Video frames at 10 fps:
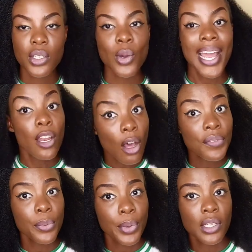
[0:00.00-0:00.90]
So I
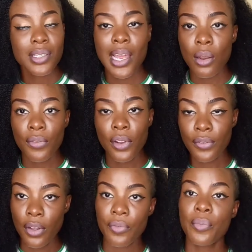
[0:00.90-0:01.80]
love the pictures, I love
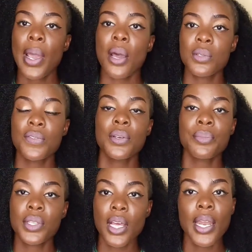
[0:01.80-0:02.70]
my
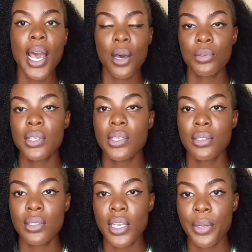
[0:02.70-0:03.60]
outfit, but then I would
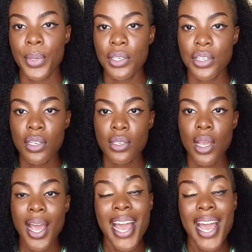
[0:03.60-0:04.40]
still take pictures.